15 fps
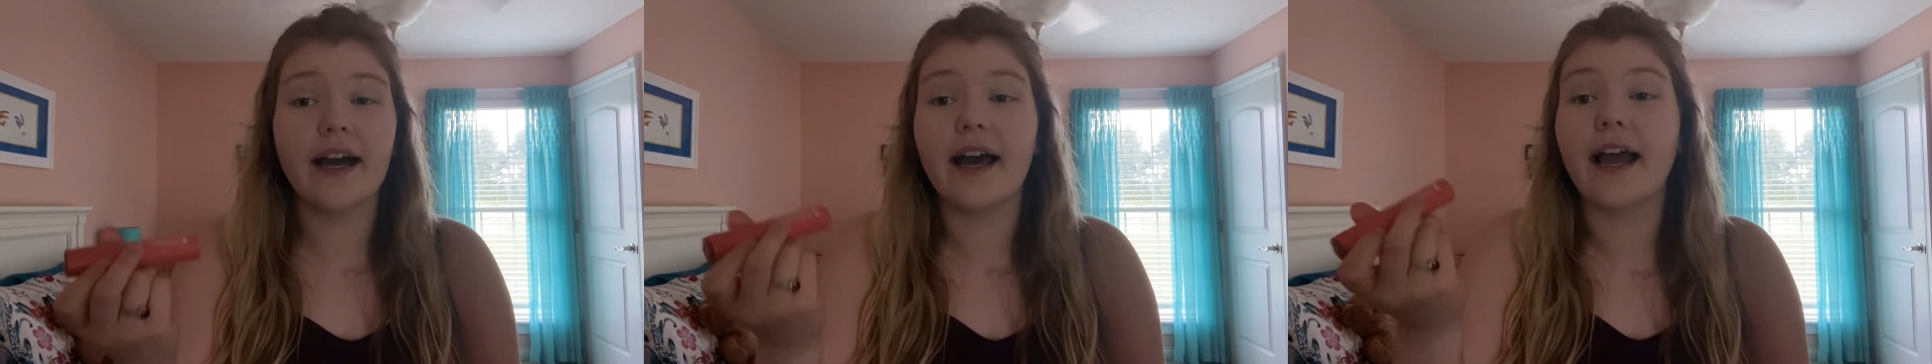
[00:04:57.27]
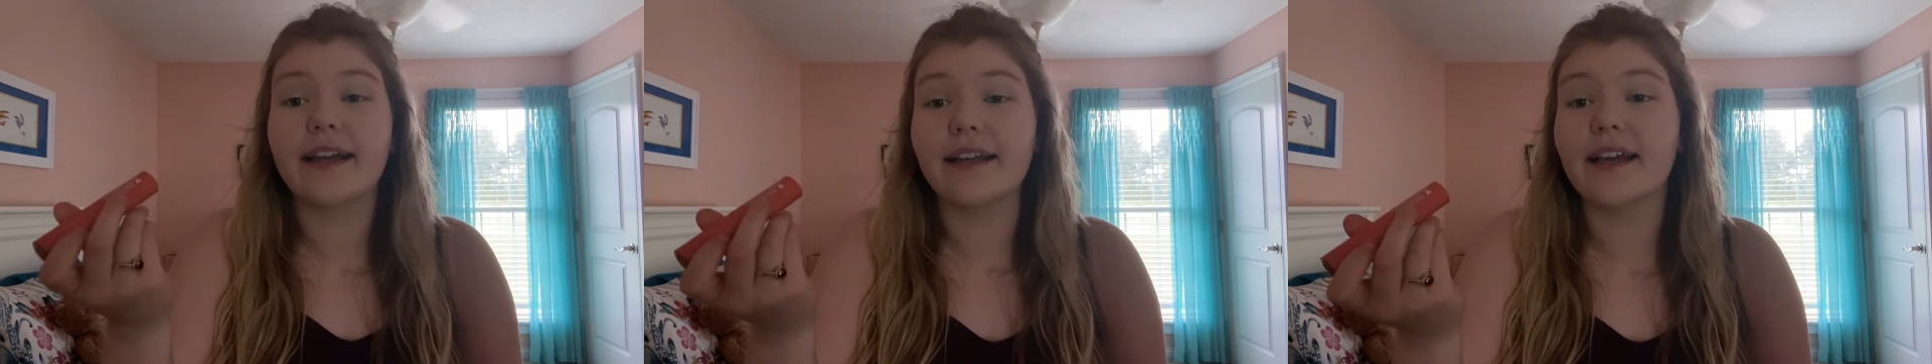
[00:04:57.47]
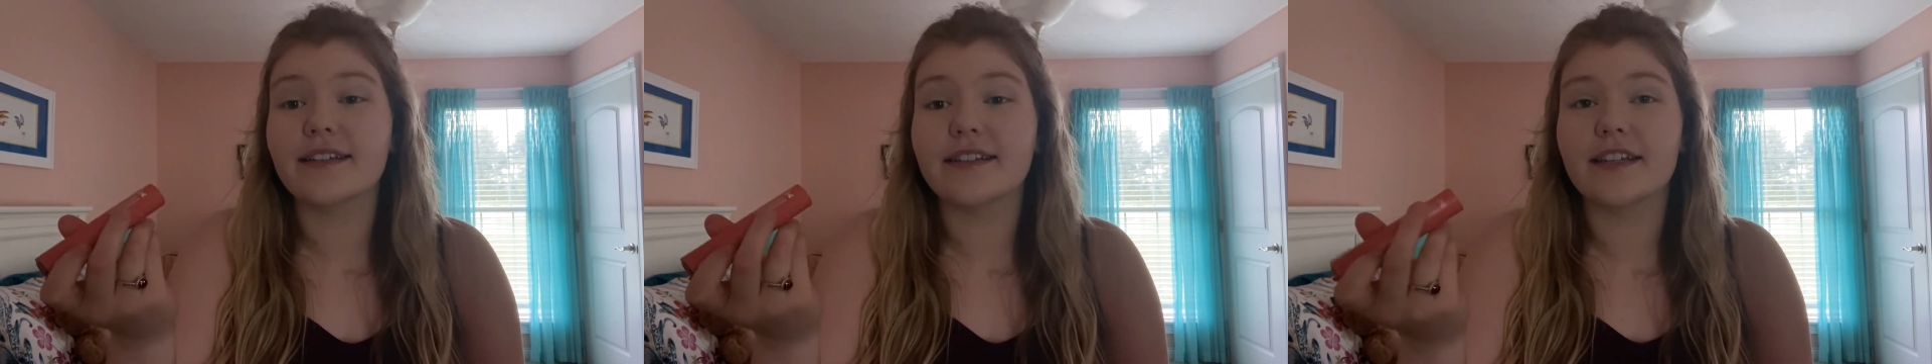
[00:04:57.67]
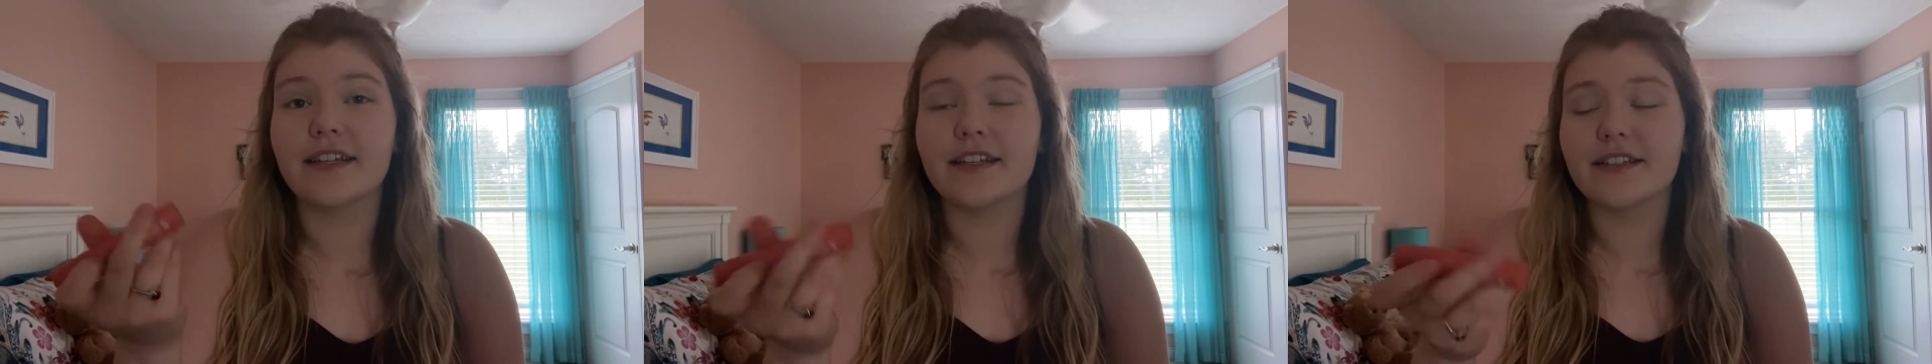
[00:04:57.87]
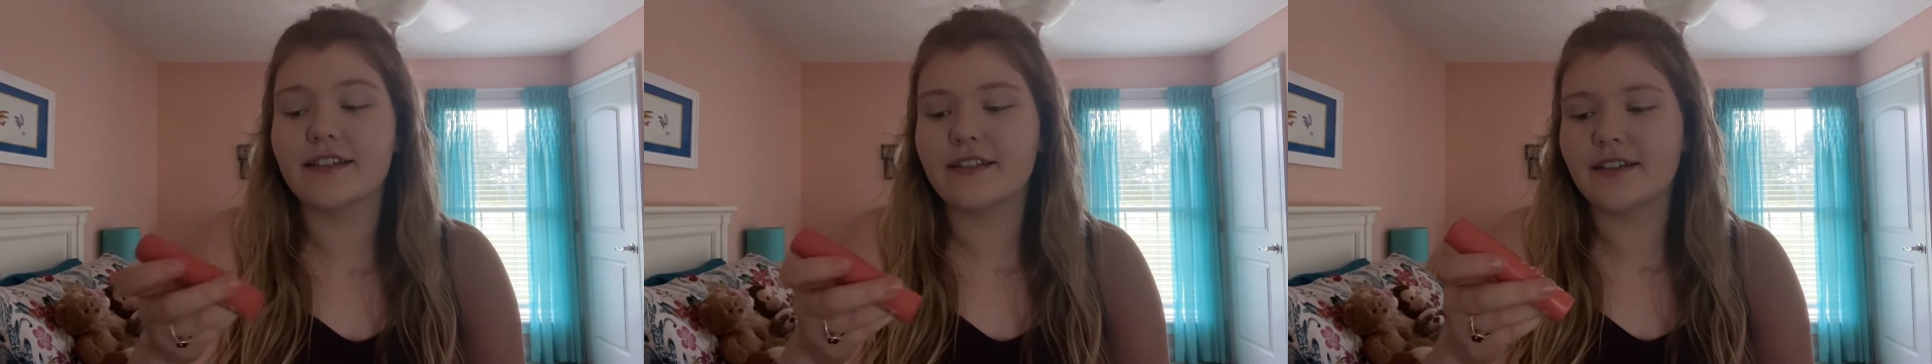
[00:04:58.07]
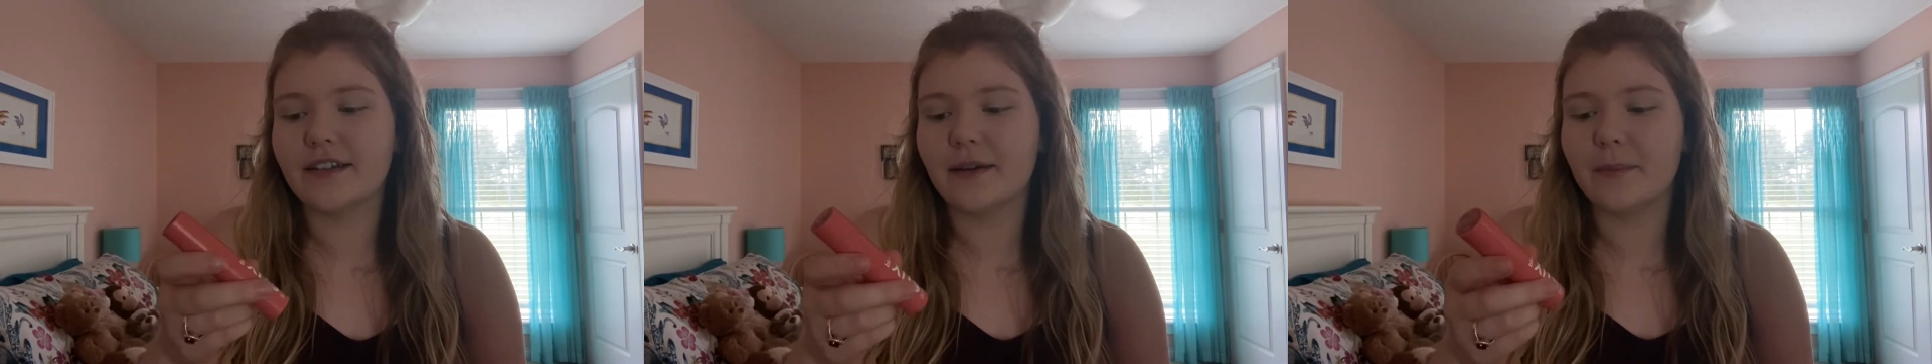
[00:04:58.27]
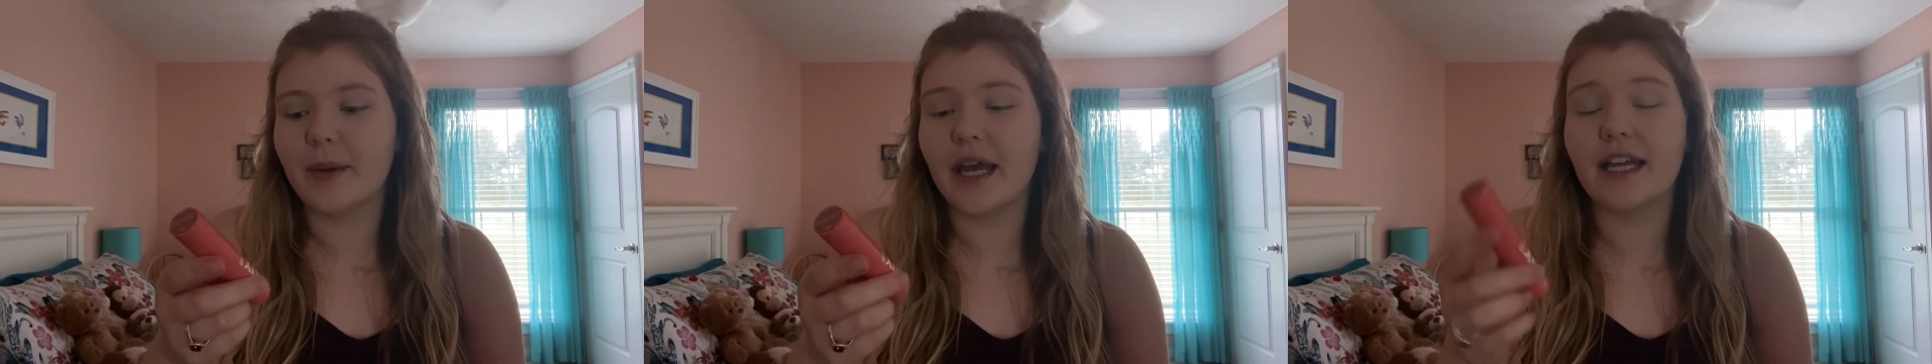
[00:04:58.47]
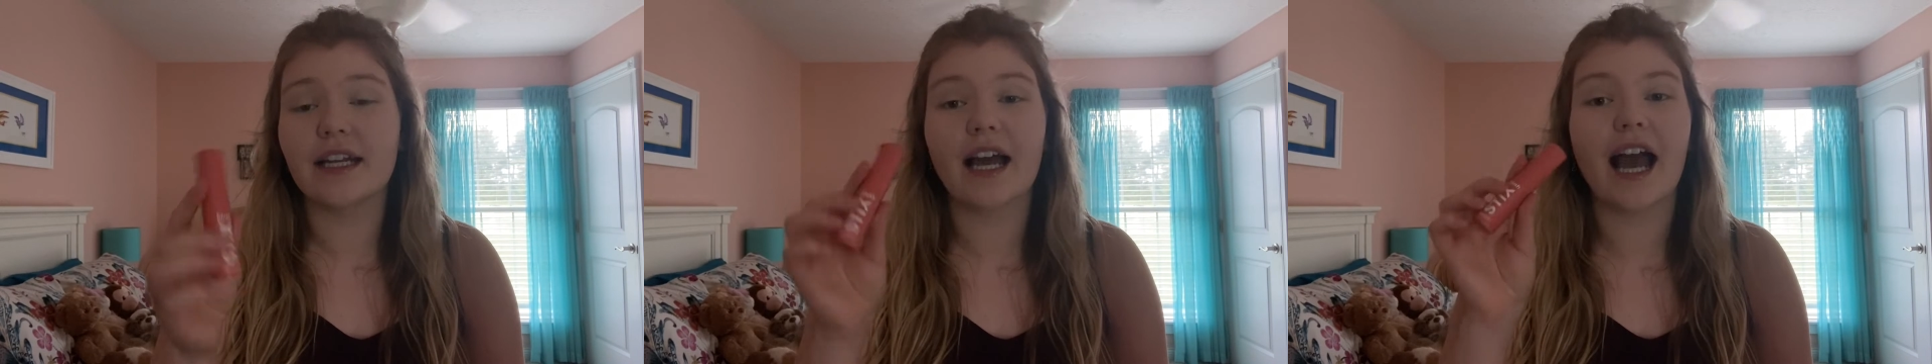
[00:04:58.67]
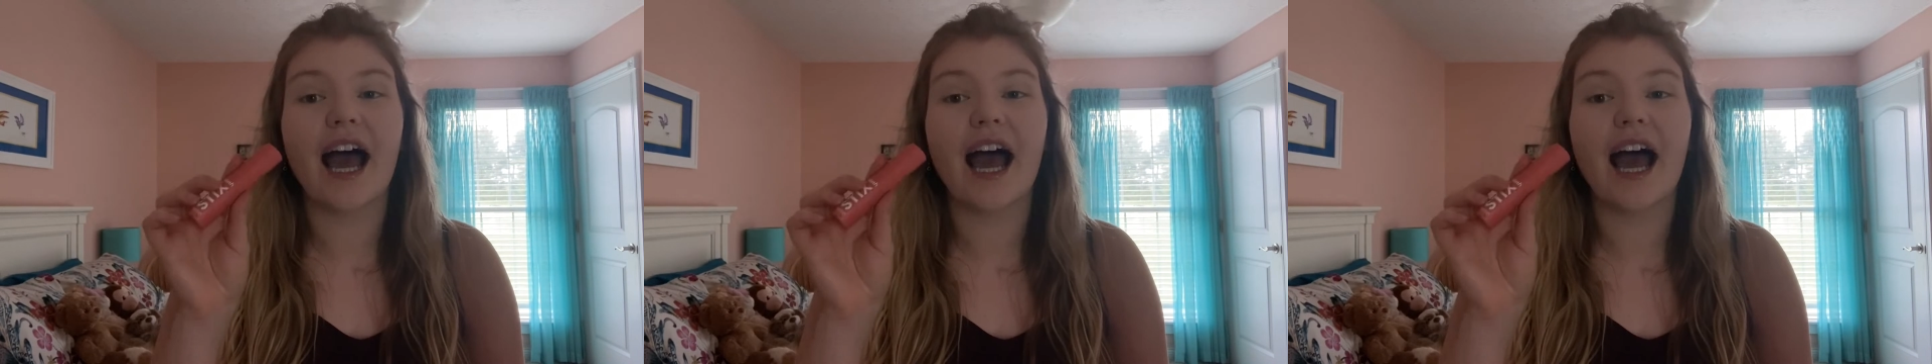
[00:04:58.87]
I guess it is. but